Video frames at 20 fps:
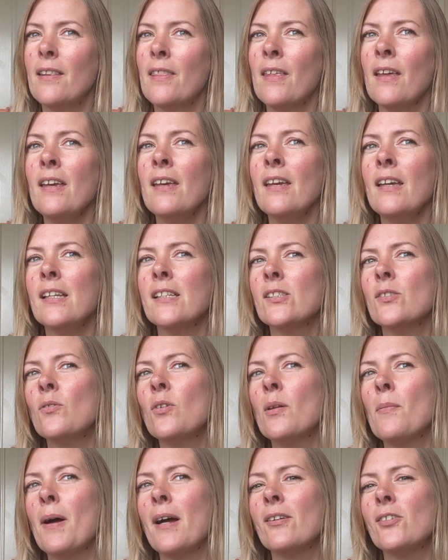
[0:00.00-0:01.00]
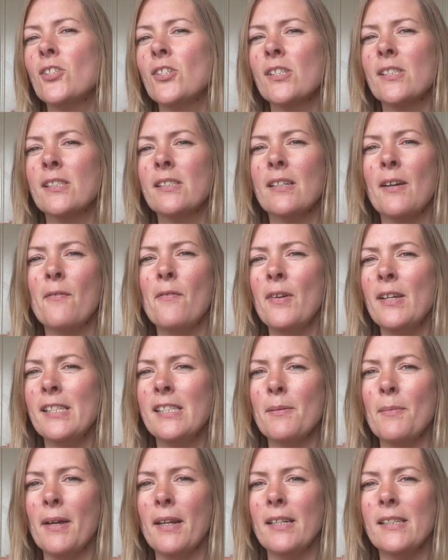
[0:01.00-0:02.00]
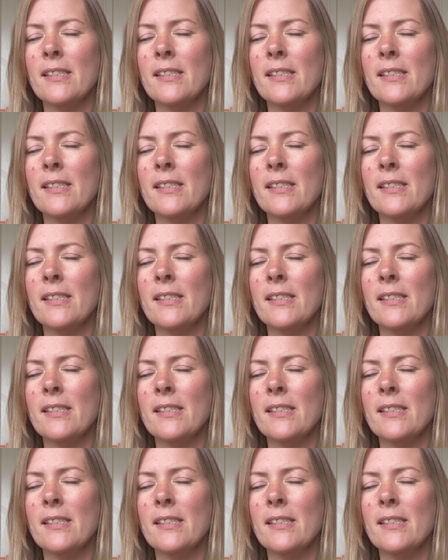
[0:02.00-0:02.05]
thinking it's all about just a vitamin,